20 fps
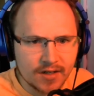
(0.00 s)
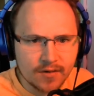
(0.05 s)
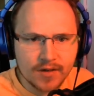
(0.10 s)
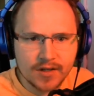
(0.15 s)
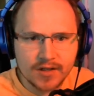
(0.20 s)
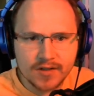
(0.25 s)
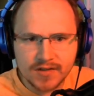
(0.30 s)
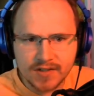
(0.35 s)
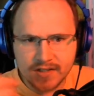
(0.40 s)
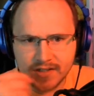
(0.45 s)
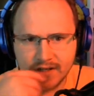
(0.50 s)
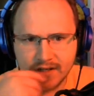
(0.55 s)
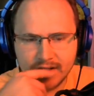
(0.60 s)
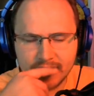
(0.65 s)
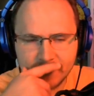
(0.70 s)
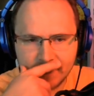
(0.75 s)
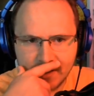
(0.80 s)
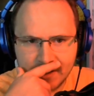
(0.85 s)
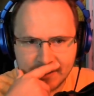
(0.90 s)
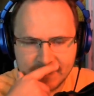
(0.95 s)
I know I used
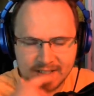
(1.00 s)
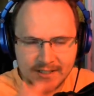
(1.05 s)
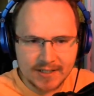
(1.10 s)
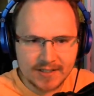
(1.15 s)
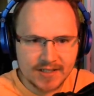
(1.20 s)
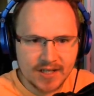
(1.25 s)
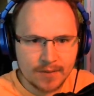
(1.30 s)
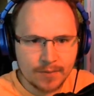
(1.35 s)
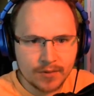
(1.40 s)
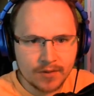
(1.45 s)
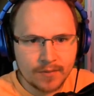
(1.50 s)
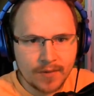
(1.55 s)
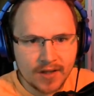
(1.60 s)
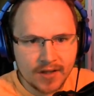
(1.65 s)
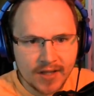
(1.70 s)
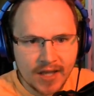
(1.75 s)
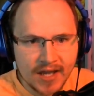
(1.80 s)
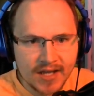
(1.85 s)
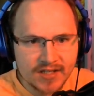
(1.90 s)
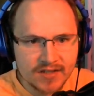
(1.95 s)
this as an example in my
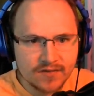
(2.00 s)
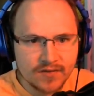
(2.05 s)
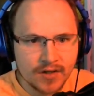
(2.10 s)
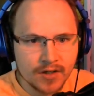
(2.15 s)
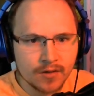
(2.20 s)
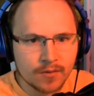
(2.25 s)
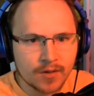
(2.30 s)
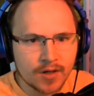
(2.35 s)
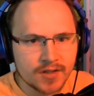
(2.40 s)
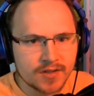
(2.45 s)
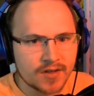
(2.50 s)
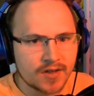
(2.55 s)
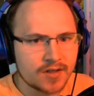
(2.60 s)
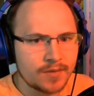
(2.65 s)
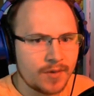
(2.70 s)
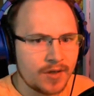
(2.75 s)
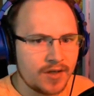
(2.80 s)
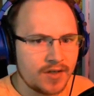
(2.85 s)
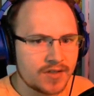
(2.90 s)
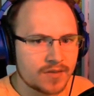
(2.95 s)
last video where I
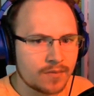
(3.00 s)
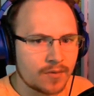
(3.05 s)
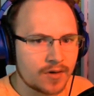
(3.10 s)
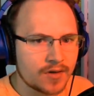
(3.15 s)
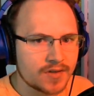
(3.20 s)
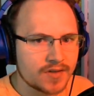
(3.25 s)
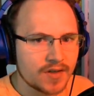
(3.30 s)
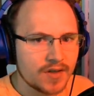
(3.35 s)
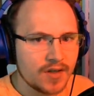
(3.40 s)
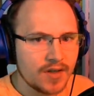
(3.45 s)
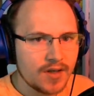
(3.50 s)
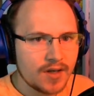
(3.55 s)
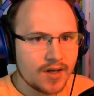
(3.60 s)
talked about esports,